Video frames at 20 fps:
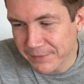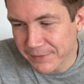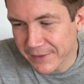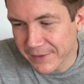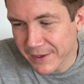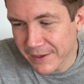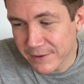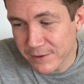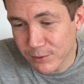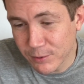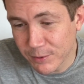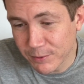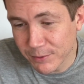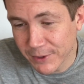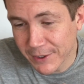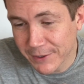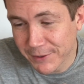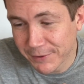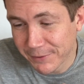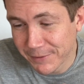That's what
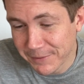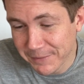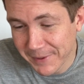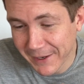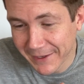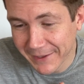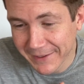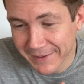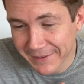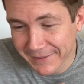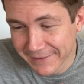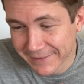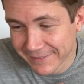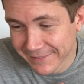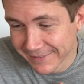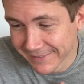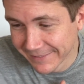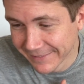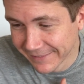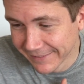worked for me.
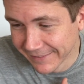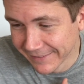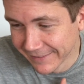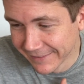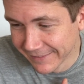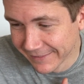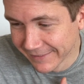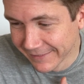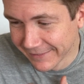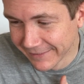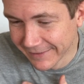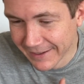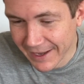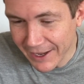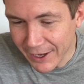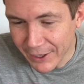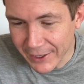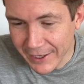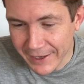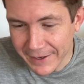
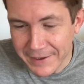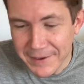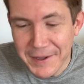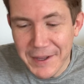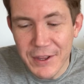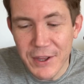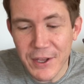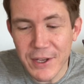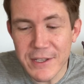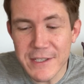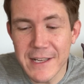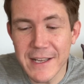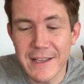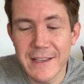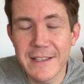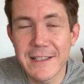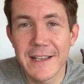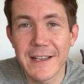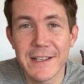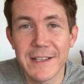Okay, Thursday
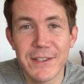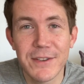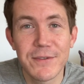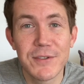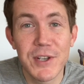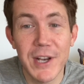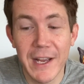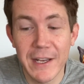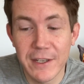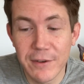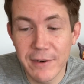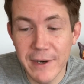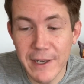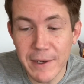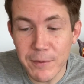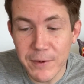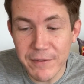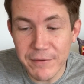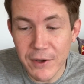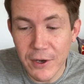the sixth of January,
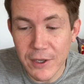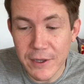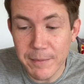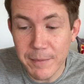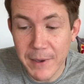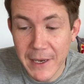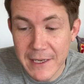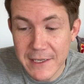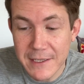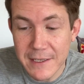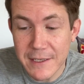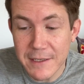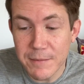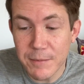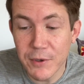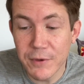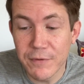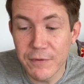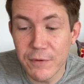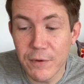we've got the Pisces
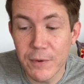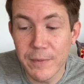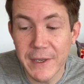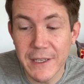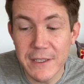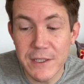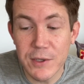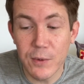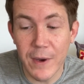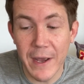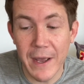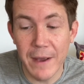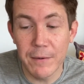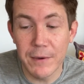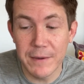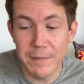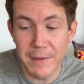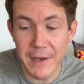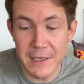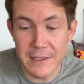moon forming a square
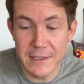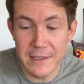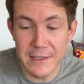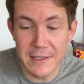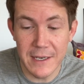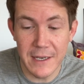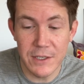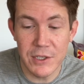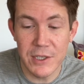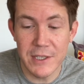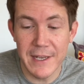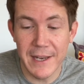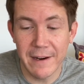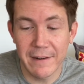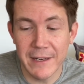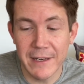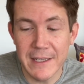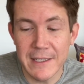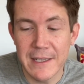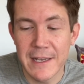with Mars in
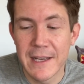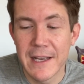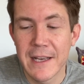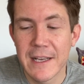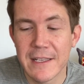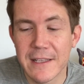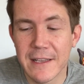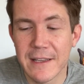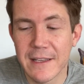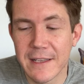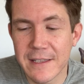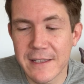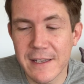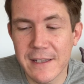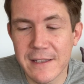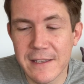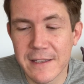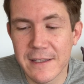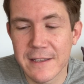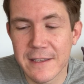Sagittarius. So this
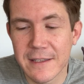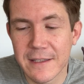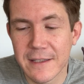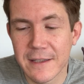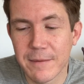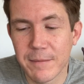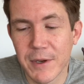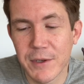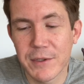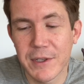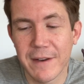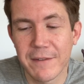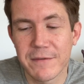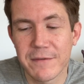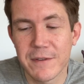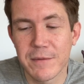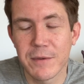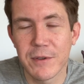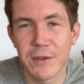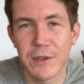isn't the most
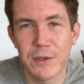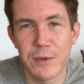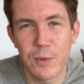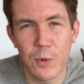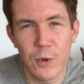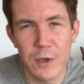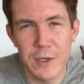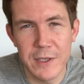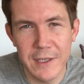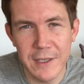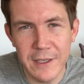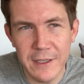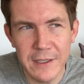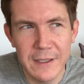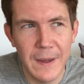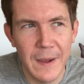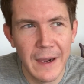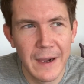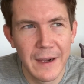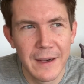comfortable because water,
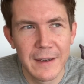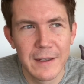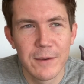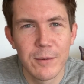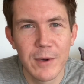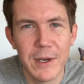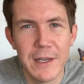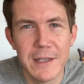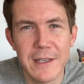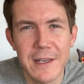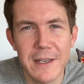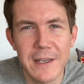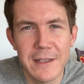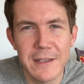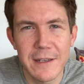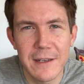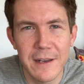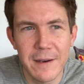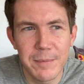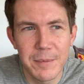when it's
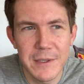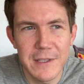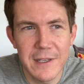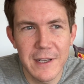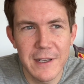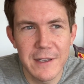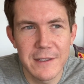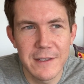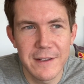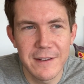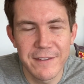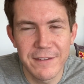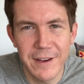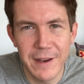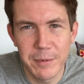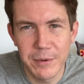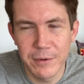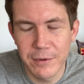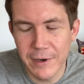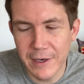heated up, it starts to
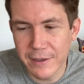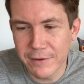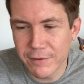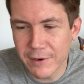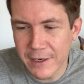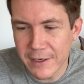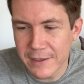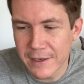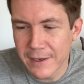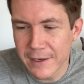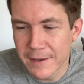evaporate, right?